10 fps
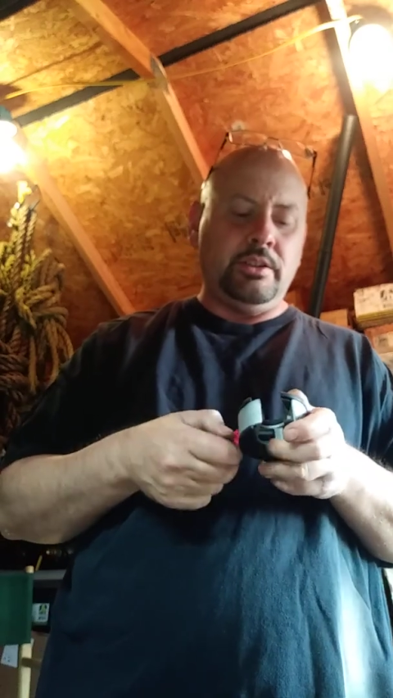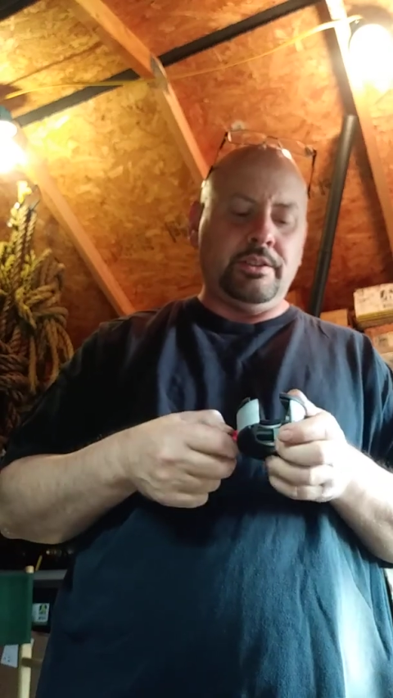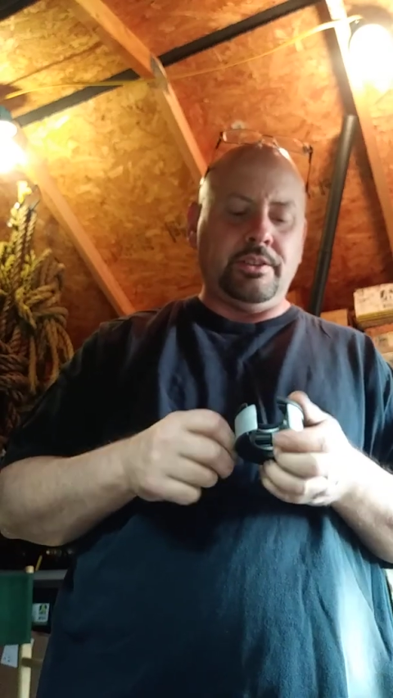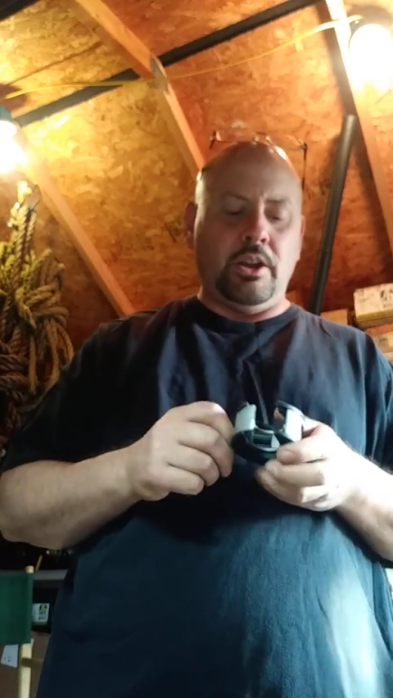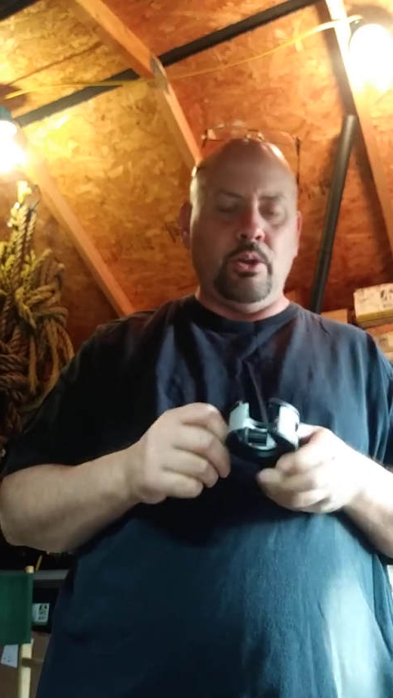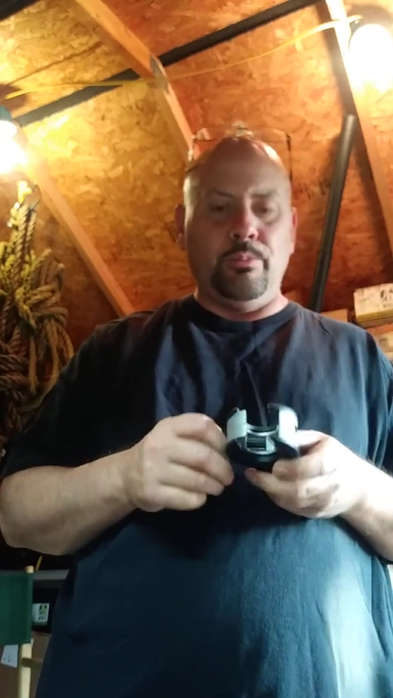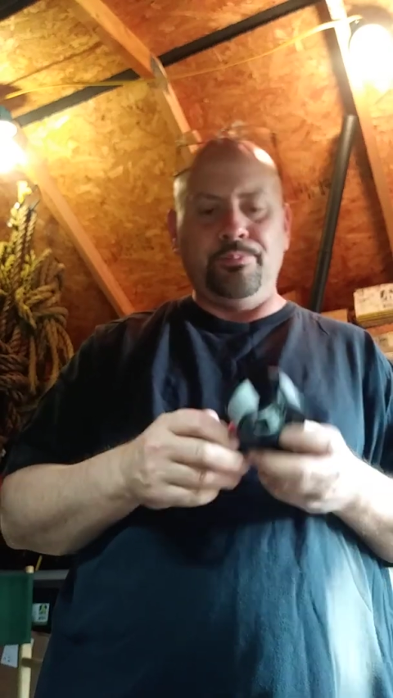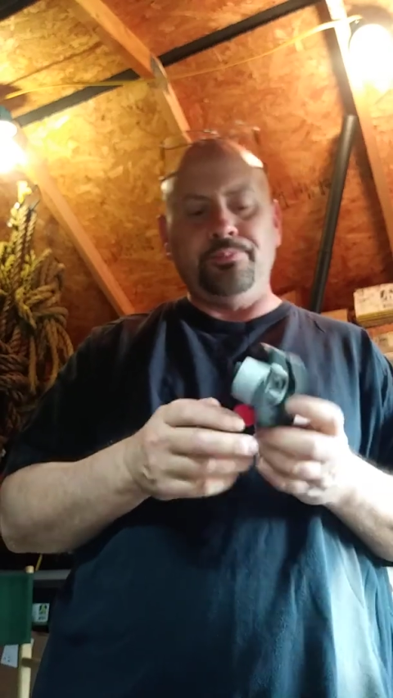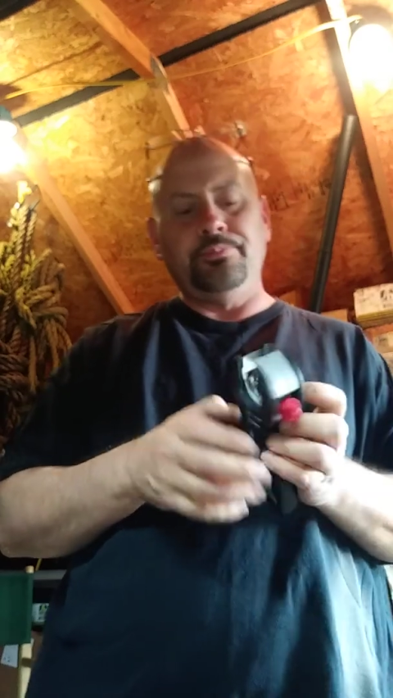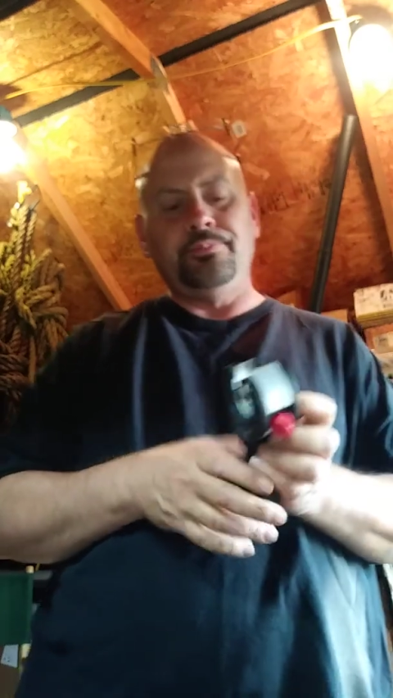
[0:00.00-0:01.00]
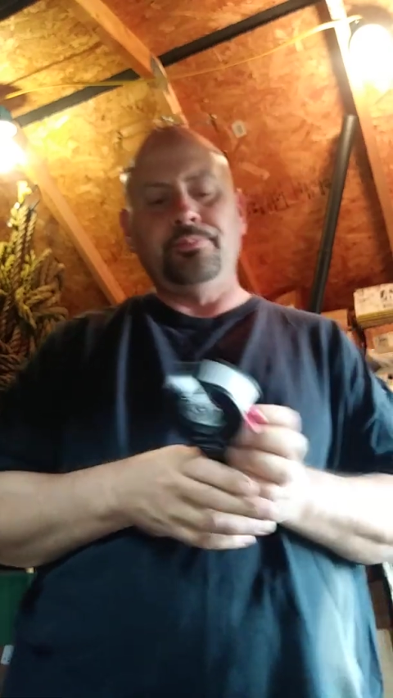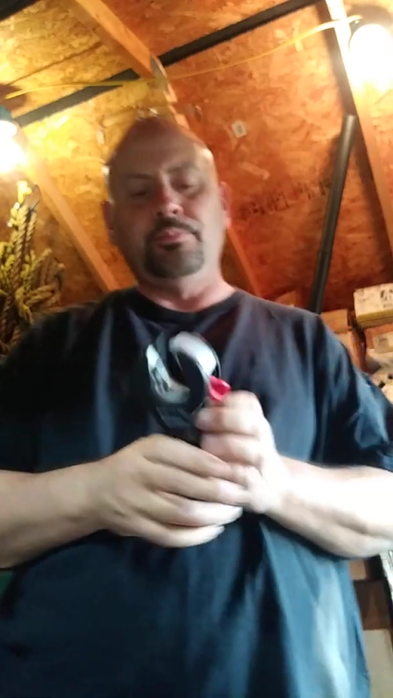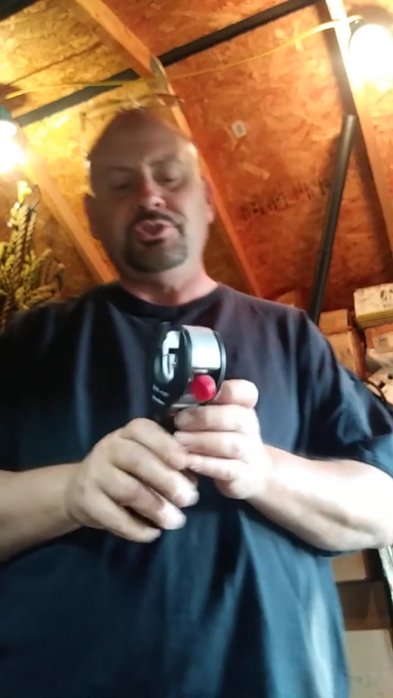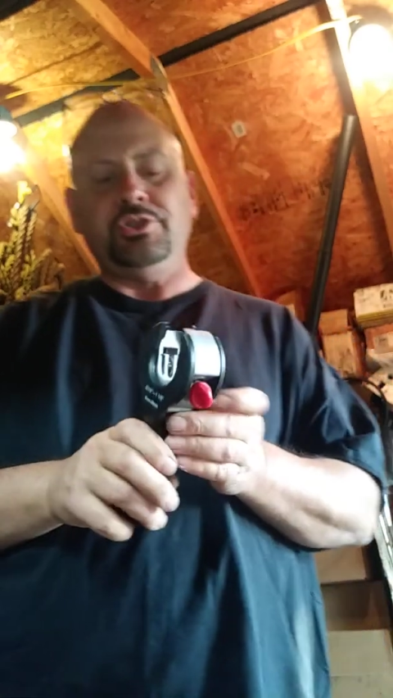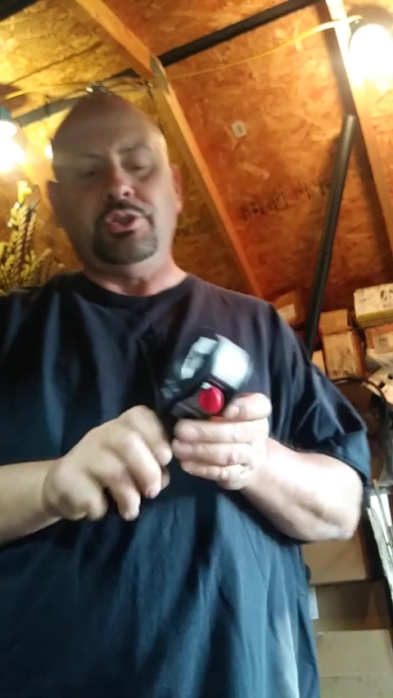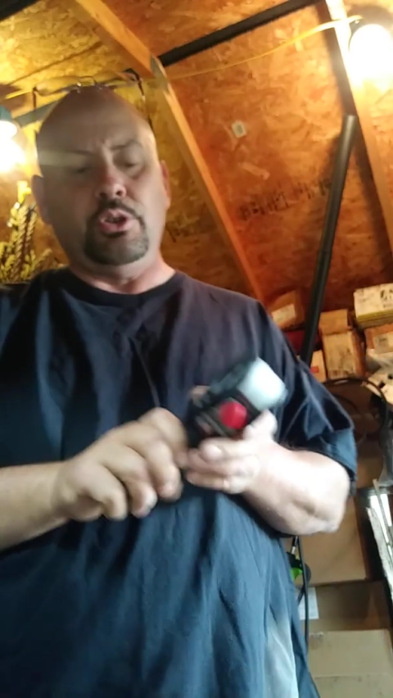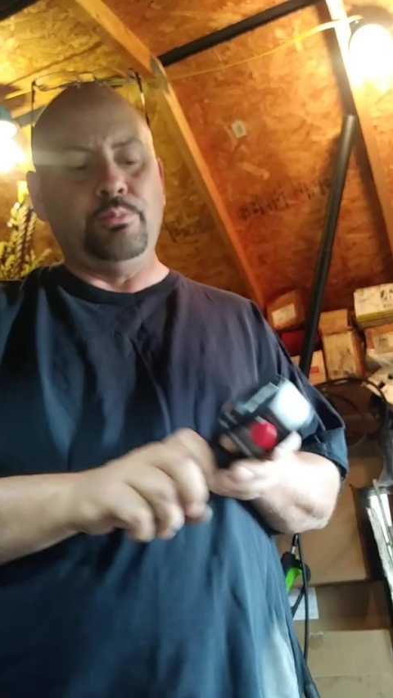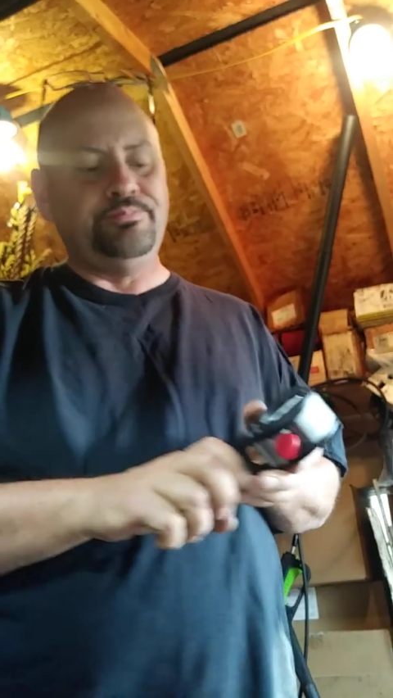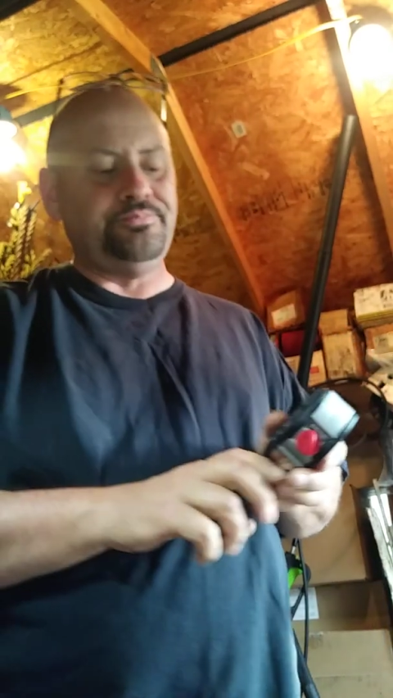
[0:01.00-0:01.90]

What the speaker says: So, what you do,